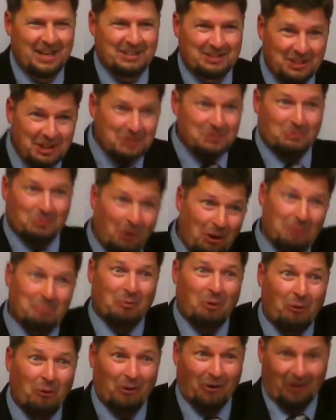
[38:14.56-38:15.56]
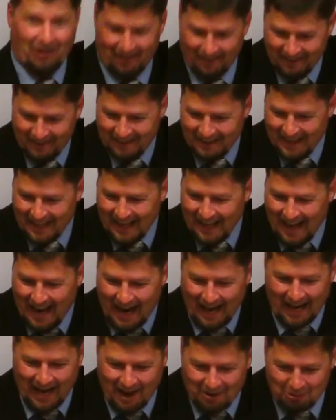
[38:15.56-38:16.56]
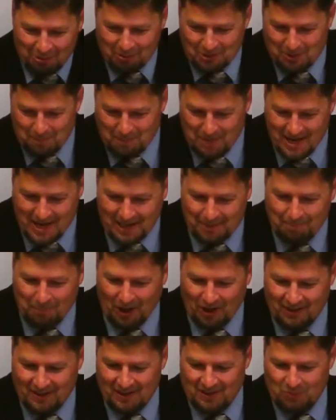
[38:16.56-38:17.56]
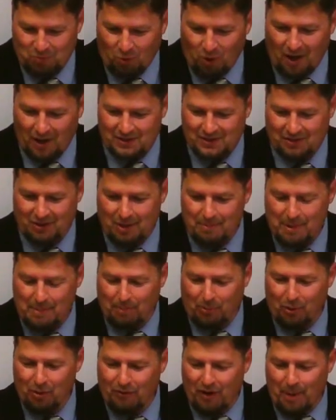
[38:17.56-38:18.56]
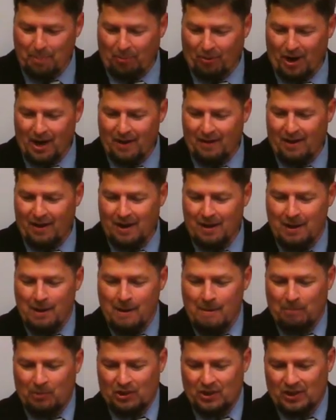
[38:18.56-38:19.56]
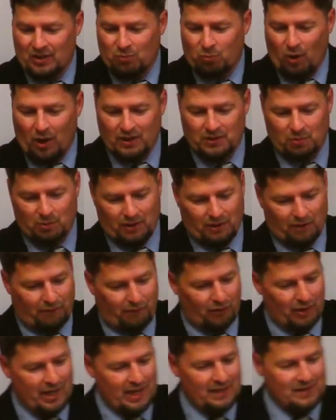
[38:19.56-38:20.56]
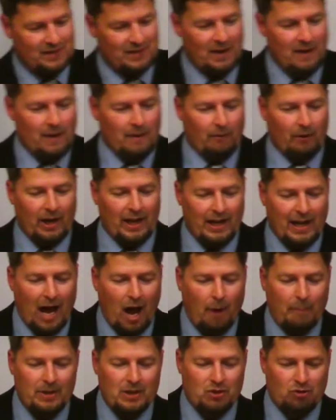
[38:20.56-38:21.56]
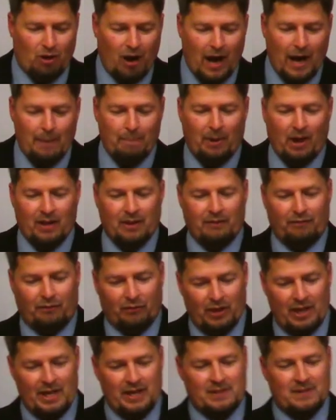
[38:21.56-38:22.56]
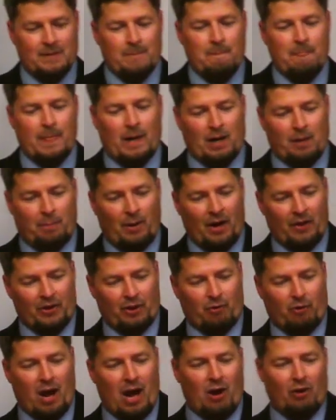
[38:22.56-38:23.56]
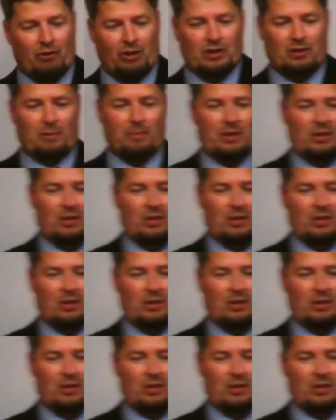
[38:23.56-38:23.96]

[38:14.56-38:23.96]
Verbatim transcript: Just one more. And I will speak but this once. Let me prove, I pray thee, but this once with the fleece. Let it now be dry upon the fleece, and upon the ground let there be